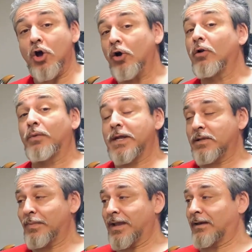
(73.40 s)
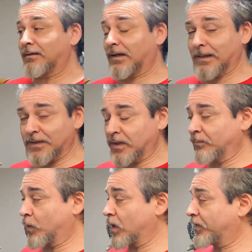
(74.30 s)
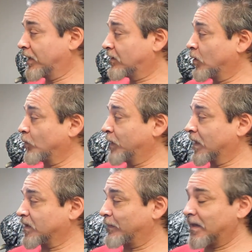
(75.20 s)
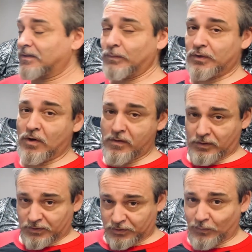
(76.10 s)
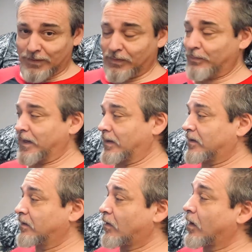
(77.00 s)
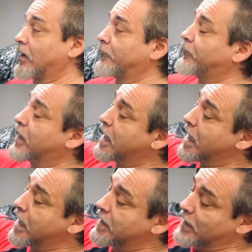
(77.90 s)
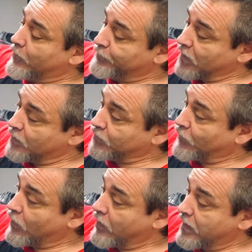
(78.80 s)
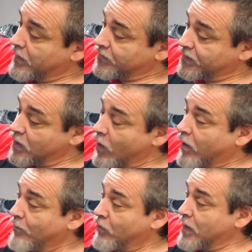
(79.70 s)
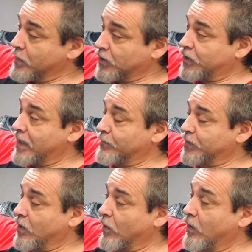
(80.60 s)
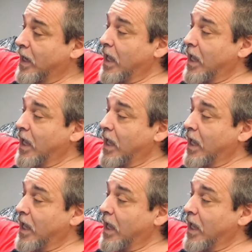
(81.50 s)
already painted. And that's an important thing to note because it makes it much harder to scrape the paint off. Now, as far as the armor and the shapes go,